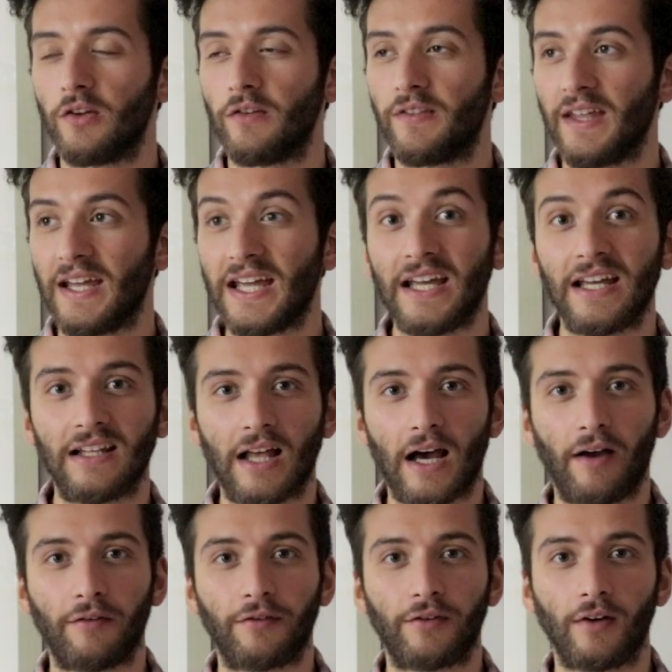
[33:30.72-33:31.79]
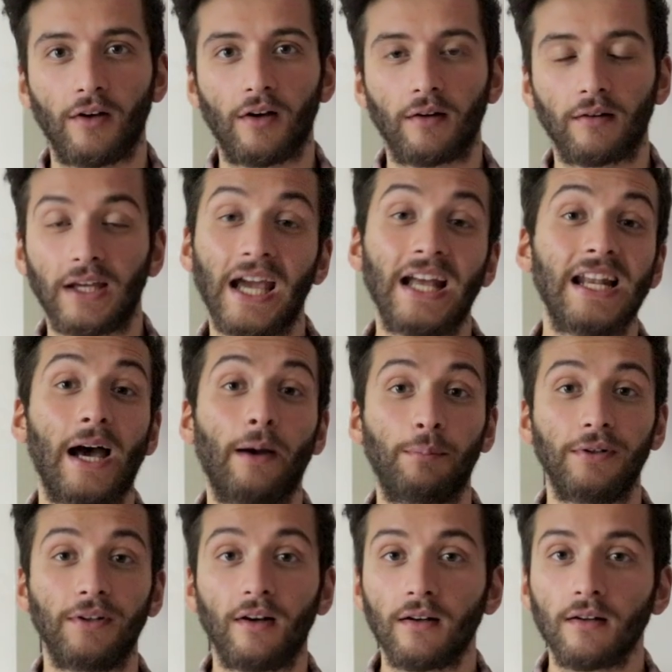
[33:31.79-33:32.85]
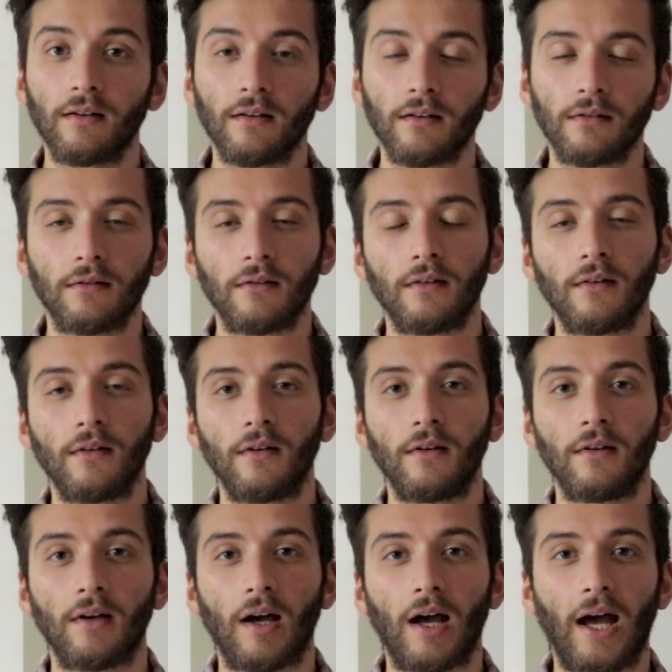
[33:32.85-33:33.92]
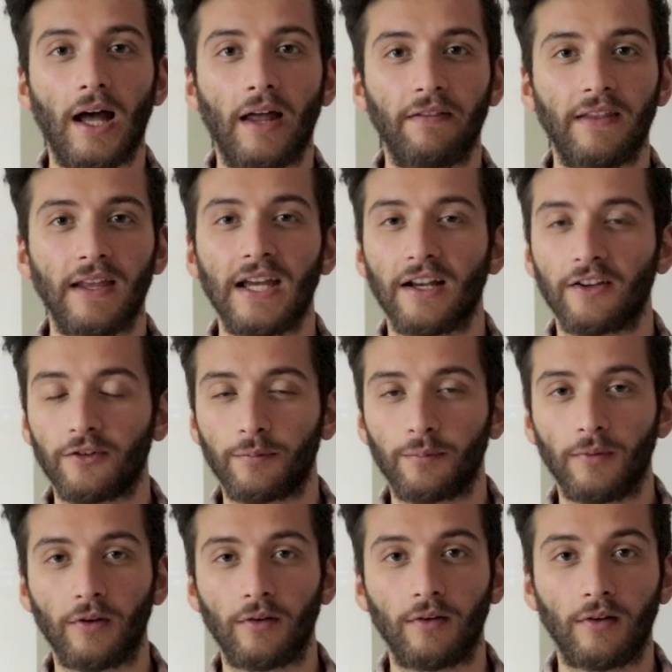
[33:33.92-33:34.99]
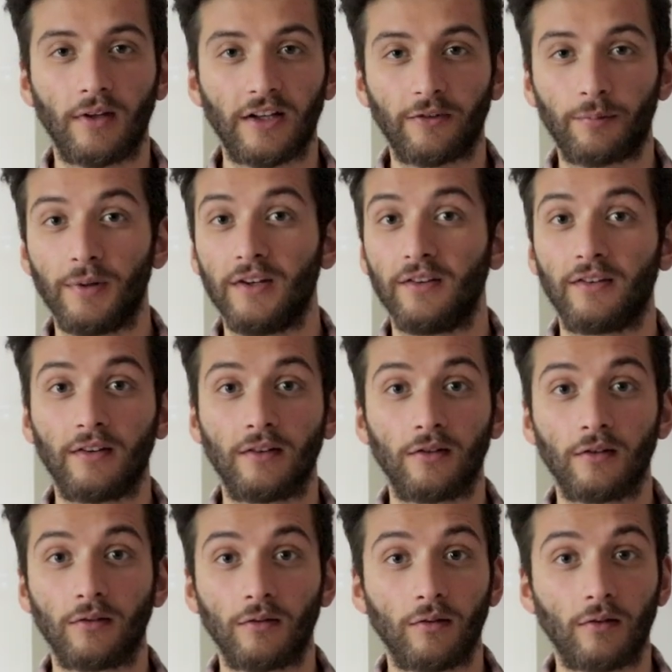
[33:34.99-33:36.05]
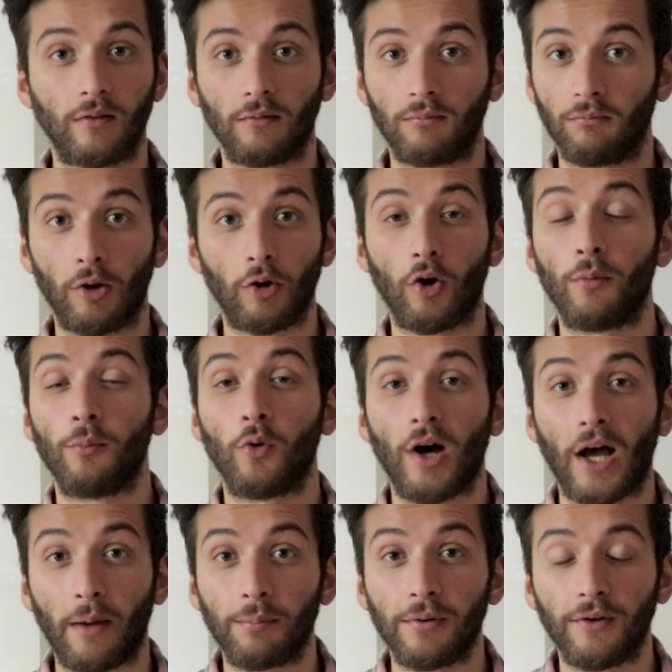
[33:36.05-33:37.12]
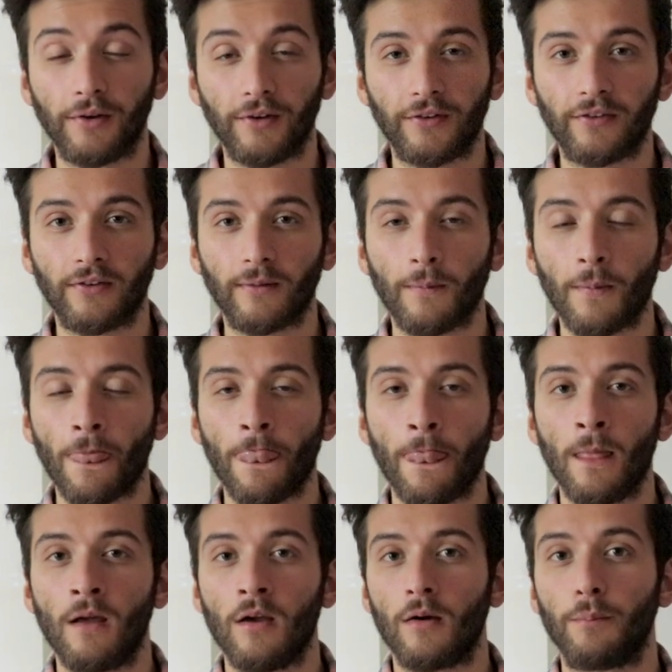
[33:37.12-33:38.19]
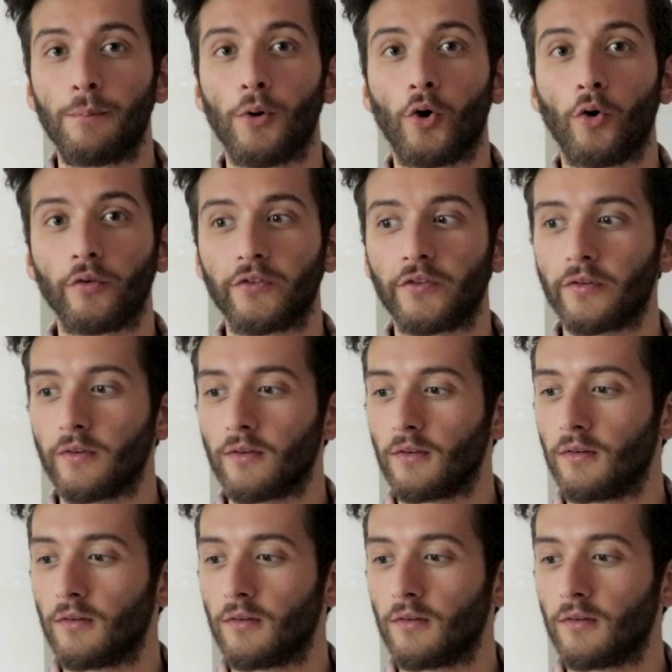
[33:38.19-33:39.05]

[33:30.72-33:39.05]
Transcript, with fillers: their lives are getting happier and they're ex experiencing a lot more happiness. But,